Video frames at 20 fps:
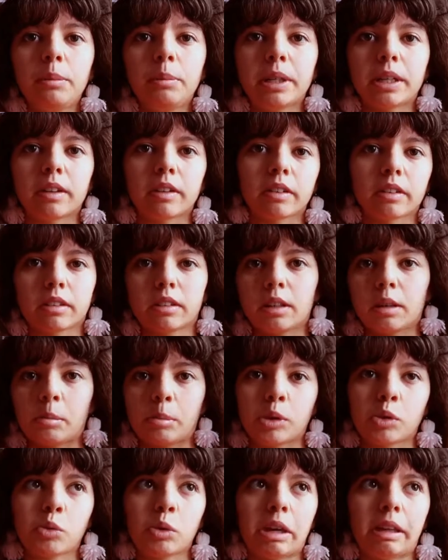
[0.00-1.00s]
because in
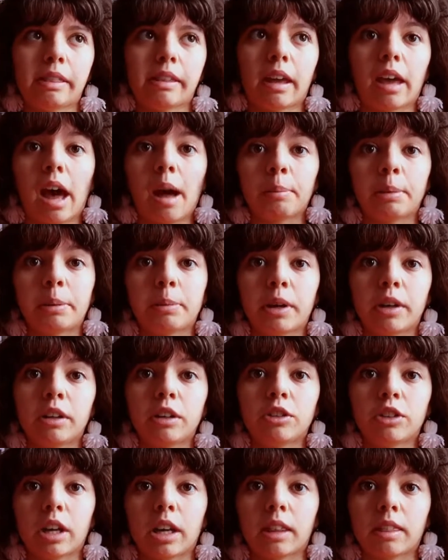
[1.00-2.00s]
between the Happy
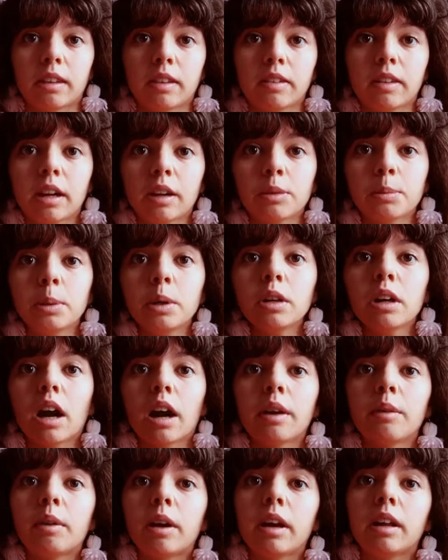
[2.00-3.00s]
Marriage and this next book,
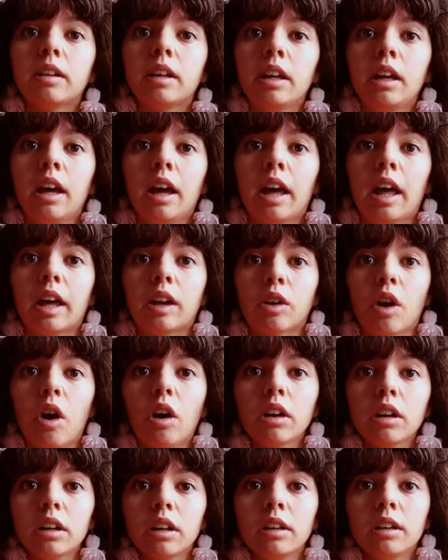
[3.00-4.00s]
I read An
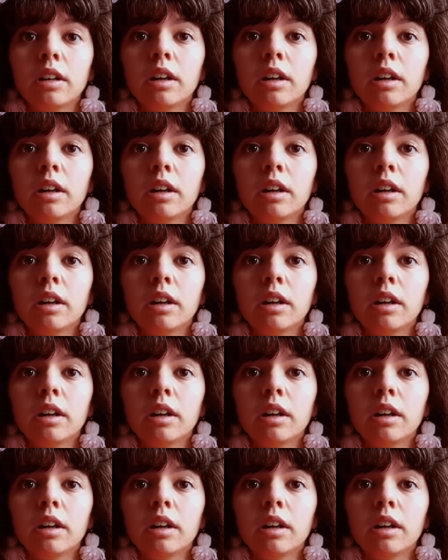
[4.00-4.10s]
Arc,